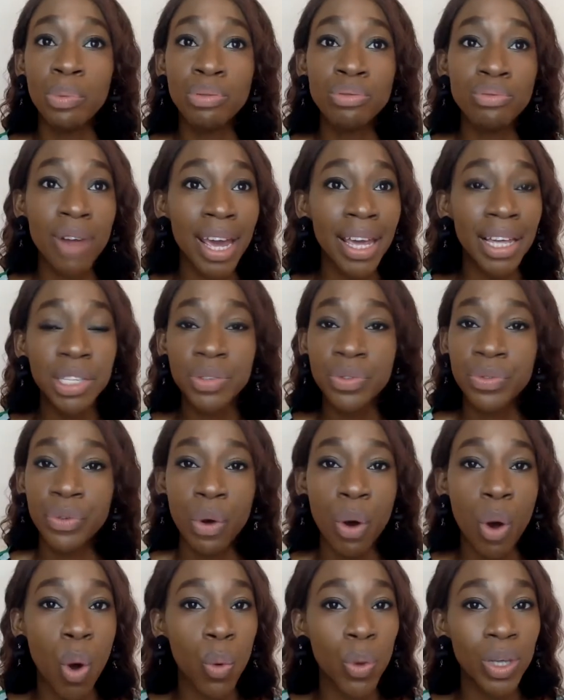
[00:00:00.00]
praised
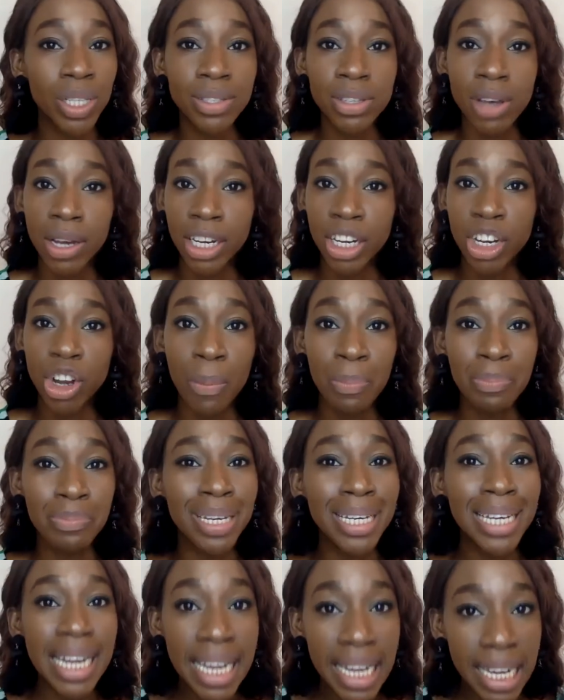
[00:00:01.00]
for always turning up
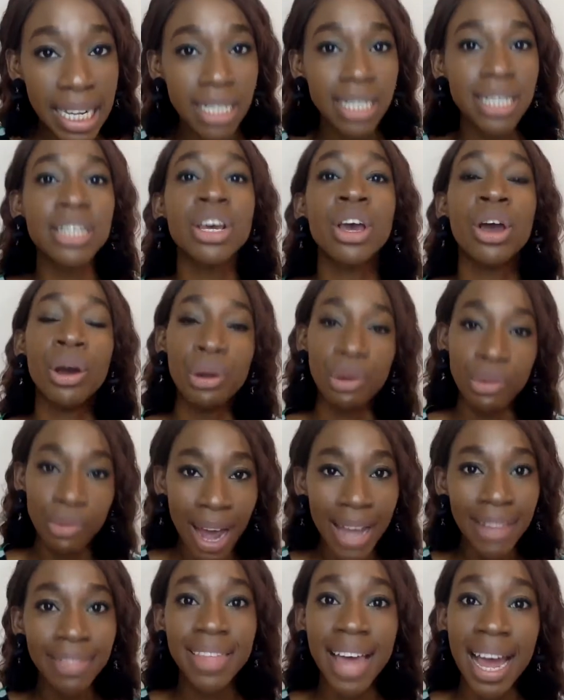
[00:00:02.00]
neat,
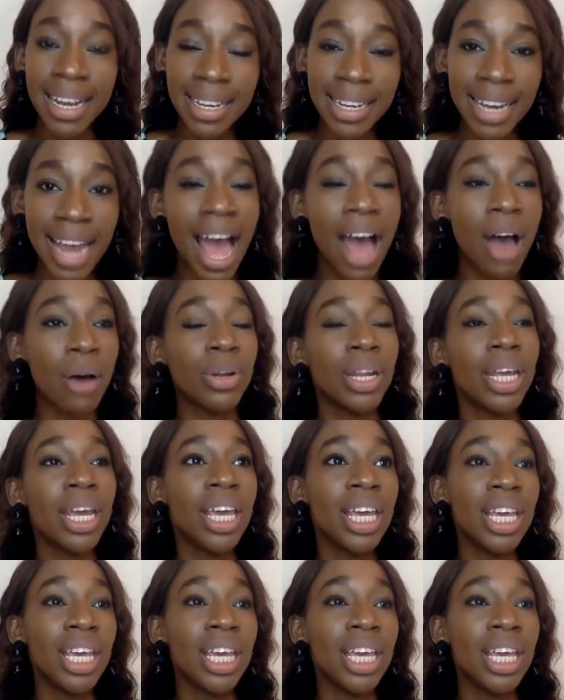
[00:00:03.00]
write that down.